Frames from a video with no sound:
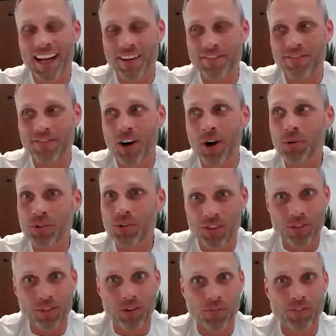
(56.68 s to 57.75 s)
I've owned
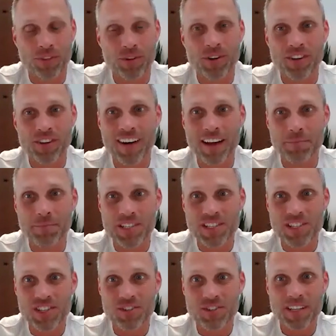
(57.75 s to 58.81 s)
over 35
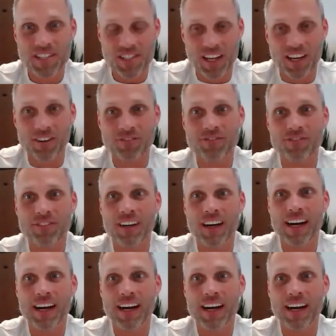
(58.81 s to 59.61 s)
businesses myself.